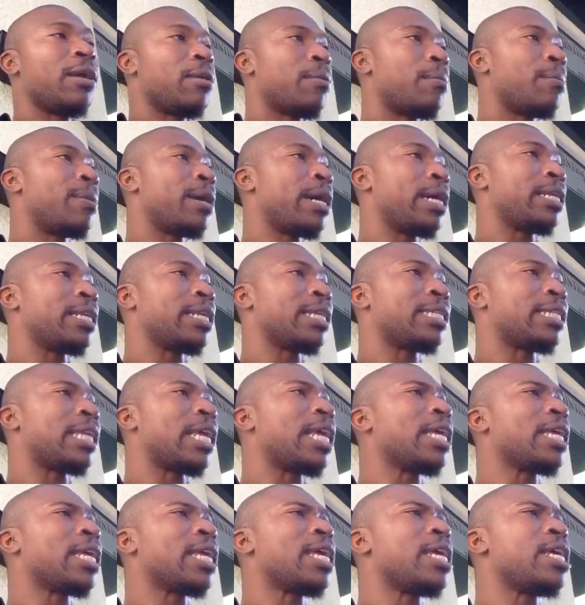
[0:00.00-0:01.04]
But the
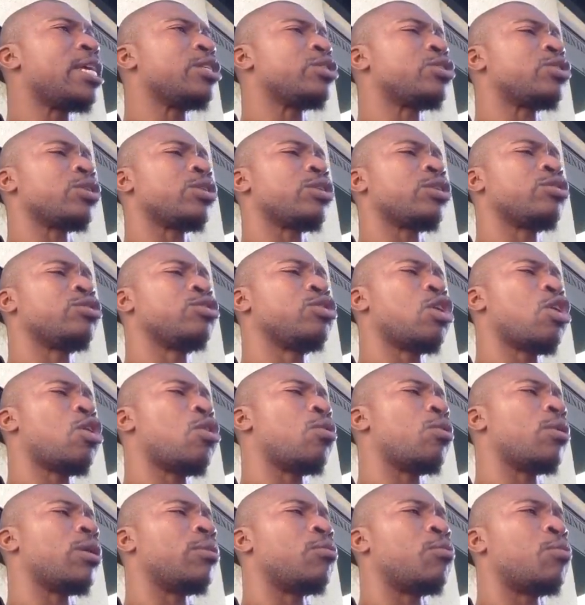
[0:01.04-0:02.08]
thing is, you
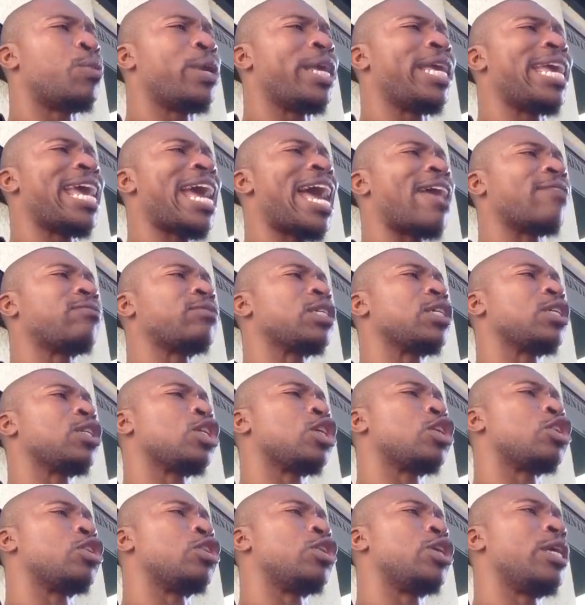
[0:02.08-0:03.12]
know, we have to
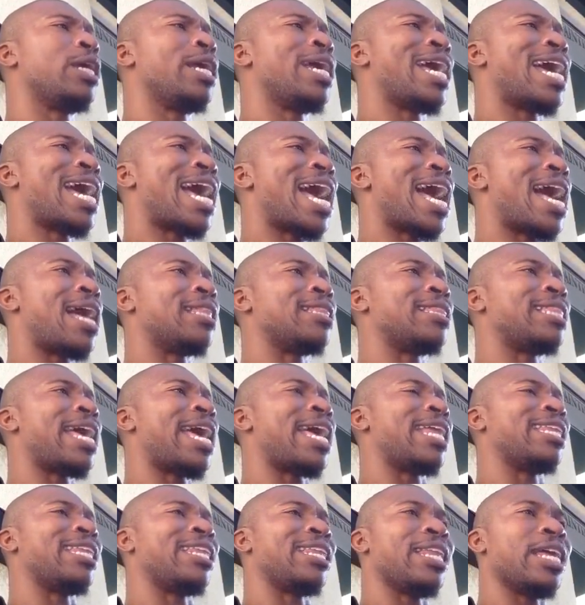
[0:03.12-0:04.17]
learn
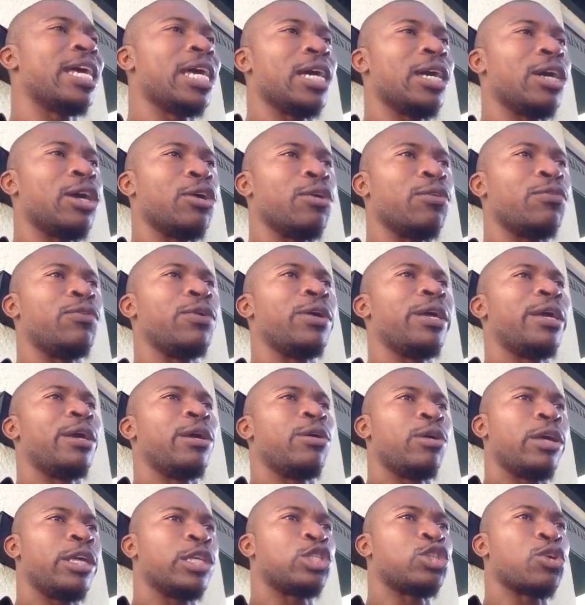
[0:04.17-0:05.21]
that love
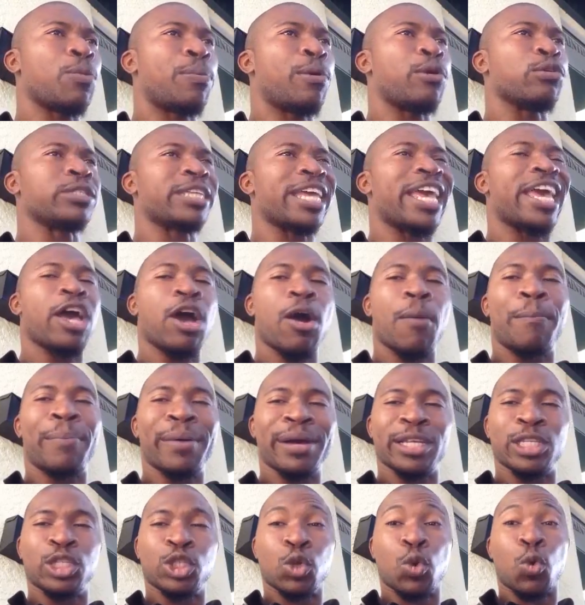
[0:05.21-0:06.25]
is supposed to help
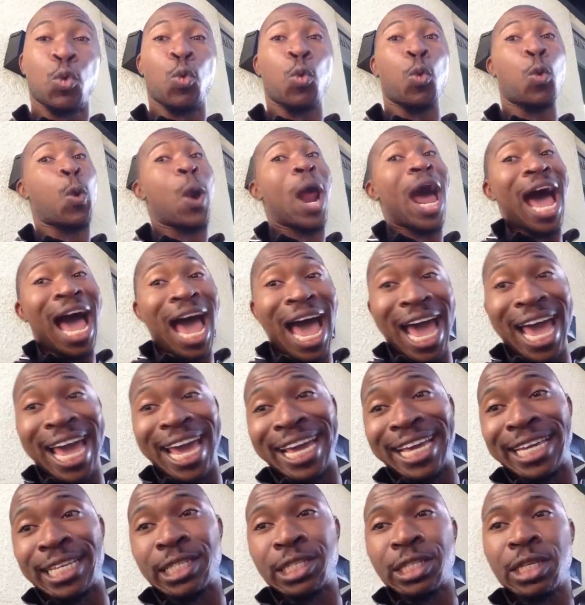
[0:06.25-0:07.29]
us
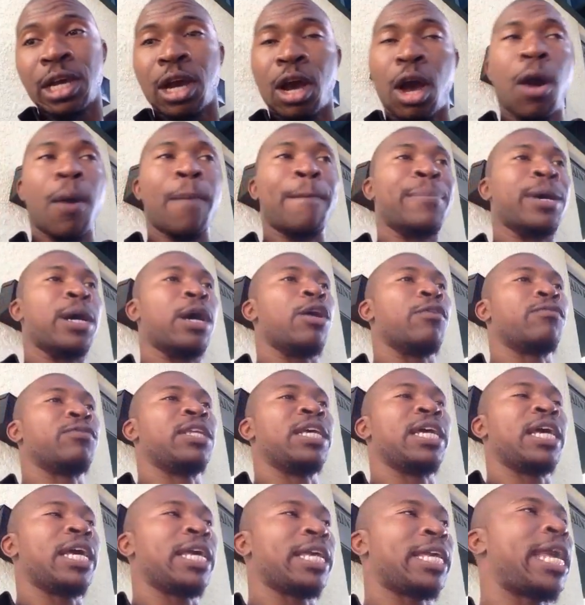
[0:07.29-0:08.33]
rise above
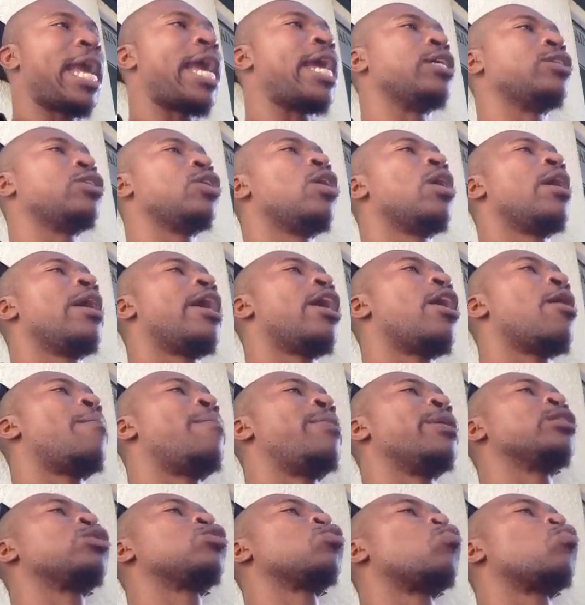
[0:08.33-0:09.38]
the occasion, help us